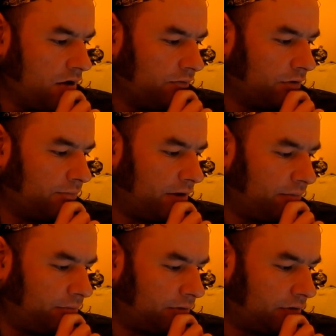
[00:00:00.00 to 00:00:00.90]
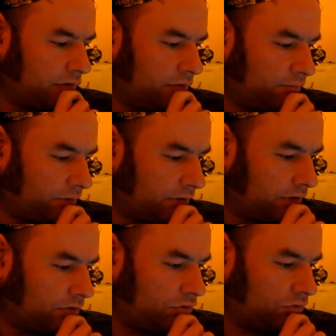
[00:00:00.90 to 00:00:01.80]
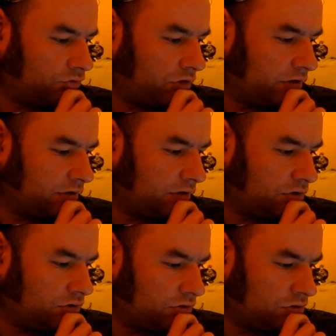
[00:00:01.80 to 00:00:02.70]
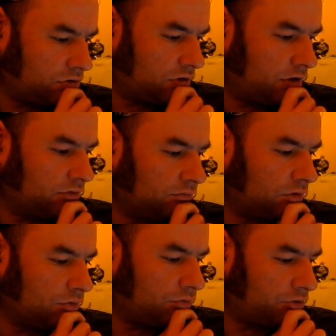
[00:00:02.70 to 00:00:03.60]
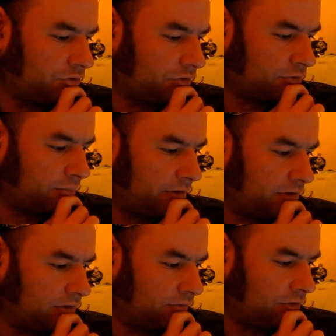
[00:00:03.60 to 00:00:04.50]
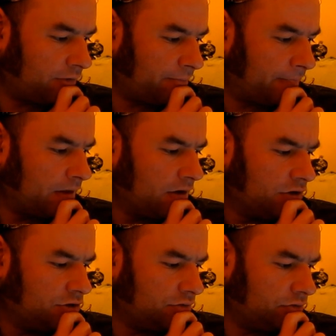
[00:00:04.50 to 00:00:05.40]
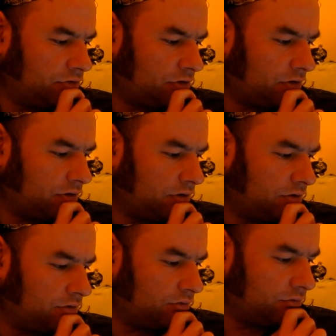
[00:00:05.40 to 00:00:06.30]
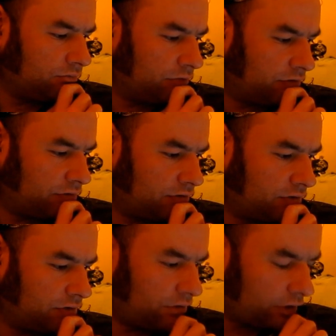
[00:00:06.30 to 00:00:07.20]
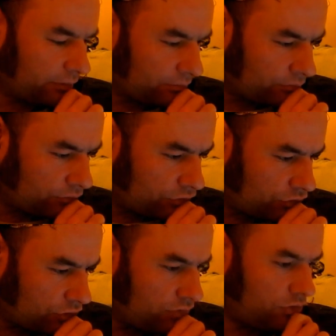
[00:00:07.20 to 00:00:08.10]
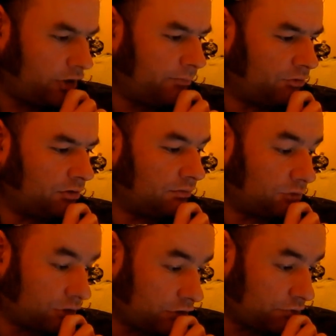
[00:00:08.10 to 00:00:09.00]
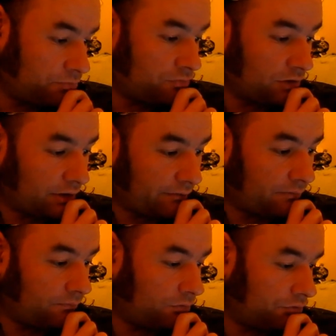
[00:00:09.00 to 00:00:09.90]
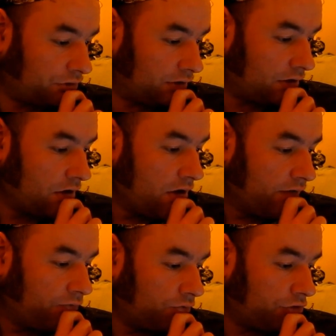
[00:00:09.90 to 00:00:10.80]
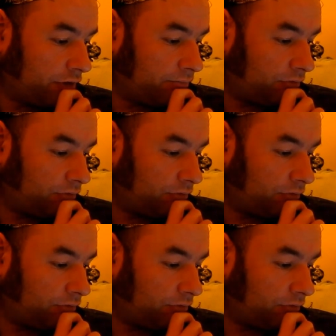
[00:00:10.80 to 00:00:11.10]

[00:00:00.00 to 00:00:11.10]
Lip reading: when men begin being indoctrinated into the societal roles that are expected of them, suicide risk climbs 2 times relative to girls between 11 and 14, 4 times